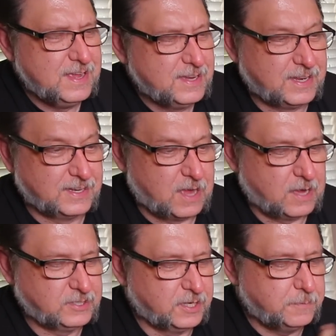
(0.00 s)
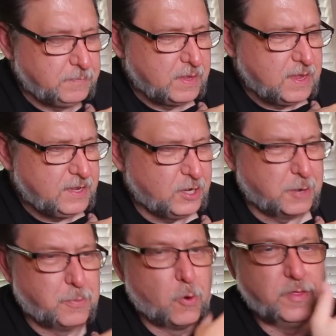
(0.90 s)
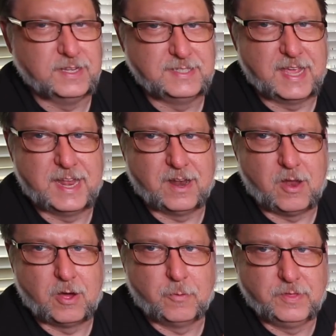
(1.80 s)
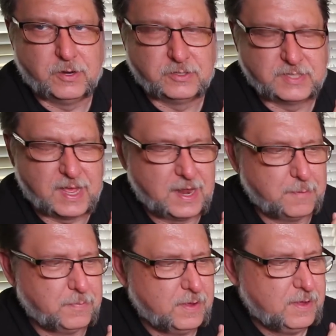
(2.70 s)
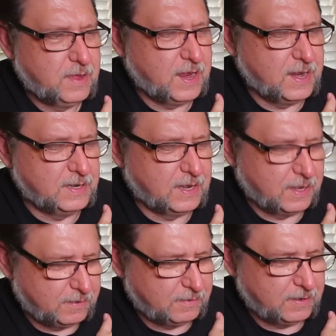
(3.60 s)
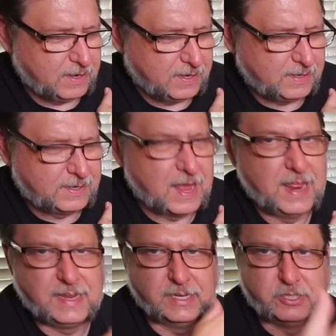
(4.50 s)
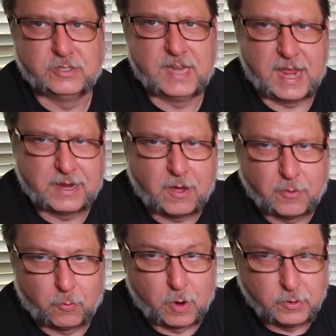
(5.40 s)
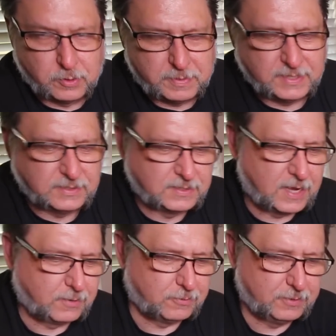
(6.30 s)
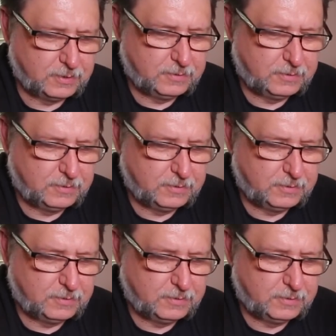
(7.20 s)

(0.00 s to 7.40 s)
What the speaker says: concoction. You can pour this in along with your setup and kind of get your tank on the road to being cycled.